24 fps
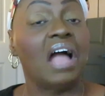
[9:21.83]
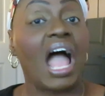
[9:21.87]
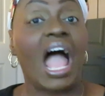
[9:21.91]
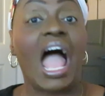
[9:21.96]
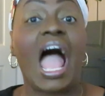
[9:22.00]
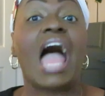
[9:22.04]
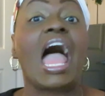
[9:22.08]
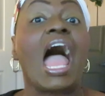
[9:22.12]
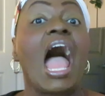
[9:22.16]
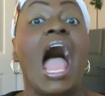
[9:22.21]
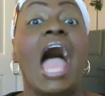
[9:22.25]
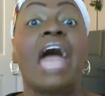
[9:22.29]

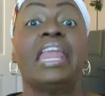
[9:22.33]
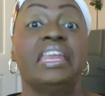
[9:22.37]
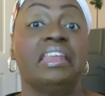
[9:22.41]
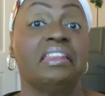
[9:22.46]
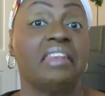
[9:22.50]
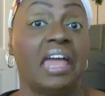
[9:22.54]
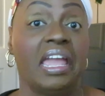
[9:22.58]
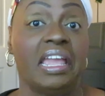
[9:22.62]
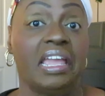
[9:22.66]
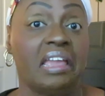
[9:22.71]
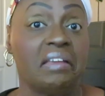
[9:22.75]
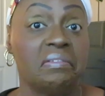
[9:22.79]
I, I
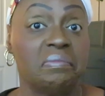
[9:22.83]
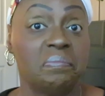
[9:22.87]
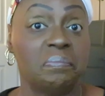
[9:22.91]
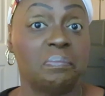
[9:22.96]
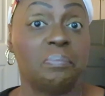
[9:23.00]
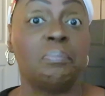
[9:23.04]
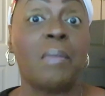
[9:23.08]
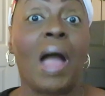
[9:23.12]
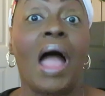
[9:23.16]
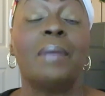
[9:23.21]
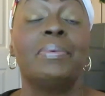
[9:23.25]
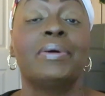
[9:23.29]
didn't like it.
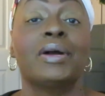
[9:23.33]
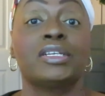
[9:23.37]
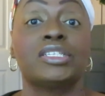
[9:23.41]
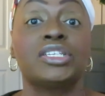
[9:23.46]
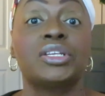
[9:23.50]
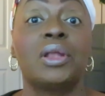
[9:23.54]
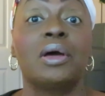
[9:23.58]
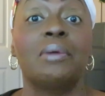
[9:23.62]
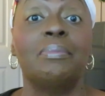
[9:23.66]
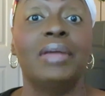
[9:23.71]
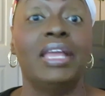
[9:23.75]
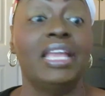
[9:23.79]
My
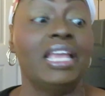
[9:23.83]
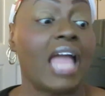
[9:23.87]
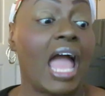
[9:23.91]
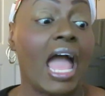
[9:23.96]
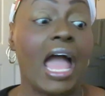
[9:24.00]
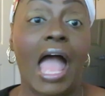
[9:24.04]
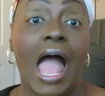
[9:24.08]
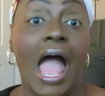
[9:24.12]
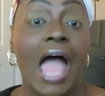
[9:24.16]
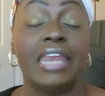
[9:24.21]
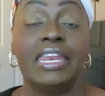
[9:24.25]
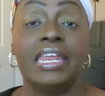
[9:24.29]
personal opinion.
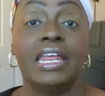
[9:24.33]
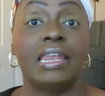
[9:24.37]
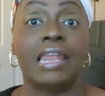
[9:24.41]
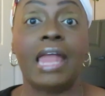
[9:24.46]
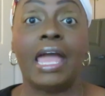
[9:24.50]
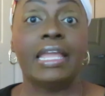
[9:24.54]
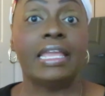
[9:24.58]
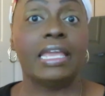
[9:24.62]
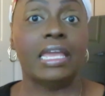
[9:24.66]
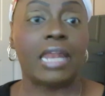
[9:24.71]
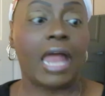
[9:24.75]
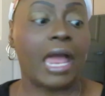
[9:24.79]
I, I didn't
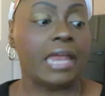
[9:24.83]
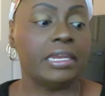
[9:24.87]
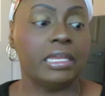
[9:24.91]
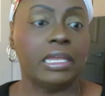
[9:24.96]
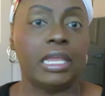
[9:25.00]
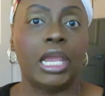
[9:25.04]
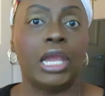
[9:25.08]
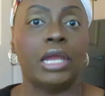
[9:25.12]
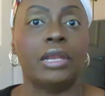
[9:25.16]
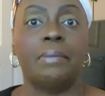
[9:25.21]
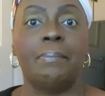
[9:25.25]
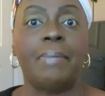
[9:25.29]
like it. I didn't
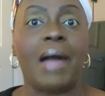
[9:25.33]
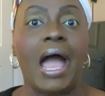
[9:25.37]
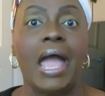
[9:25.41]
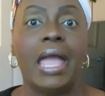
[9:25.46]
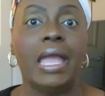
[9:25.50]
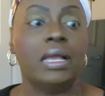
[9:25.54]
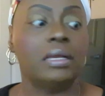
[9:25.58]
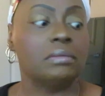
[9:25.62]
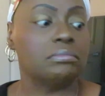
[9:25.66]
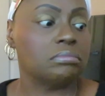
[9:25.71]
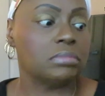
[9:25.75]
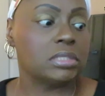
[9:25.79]
care to buy
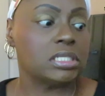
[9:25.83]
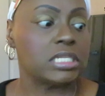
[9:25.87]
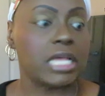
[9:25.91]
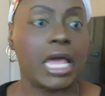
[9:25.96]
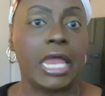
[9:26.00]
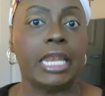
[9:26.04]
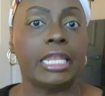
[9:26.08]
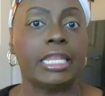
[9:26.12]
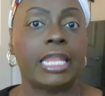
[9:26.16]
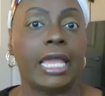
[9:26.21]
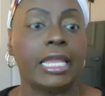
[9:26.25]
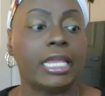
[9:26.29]
it because I
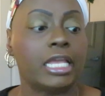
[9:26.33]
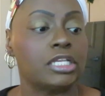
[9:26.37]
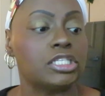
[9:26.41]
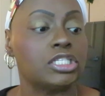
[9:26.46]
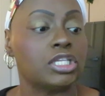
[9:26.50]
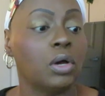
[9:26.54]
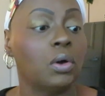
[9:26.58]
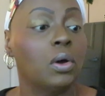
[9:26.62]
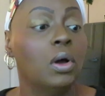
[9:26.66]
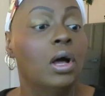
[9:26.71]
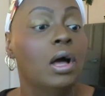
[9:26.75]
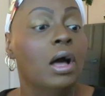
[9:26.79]
didn't like it.
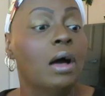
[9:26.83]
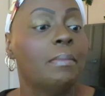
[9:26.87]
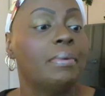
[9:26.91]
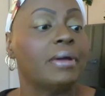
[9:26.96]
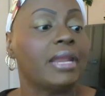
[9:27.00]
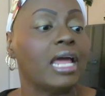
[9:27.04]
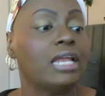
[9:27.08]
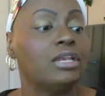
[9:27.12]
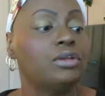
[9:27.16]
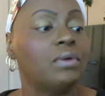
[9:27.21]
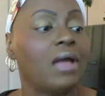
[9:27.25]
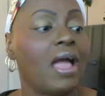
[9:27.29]
So,
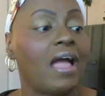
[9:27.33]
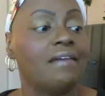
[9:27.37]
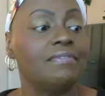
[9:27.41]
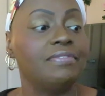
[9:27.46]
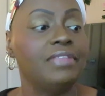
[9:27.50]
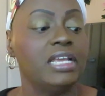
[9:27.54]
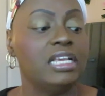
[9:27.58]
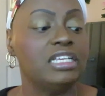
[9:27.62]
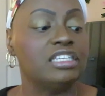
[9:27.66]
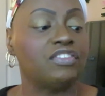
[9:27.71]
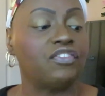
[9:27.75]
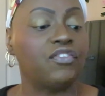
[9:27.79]
but I do have
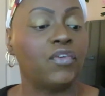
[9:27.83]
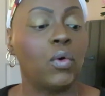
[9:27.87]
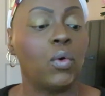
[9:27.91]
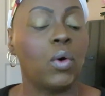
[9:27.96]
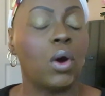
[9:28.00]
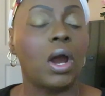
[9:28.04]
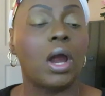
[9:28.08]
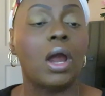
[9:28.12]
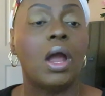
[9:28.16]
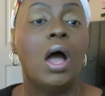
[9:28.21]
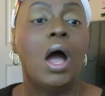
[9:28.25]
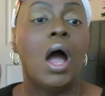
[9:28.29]
these
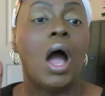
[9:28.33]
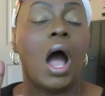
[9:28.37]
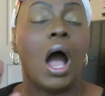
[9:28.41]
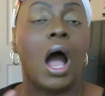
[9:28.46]
four.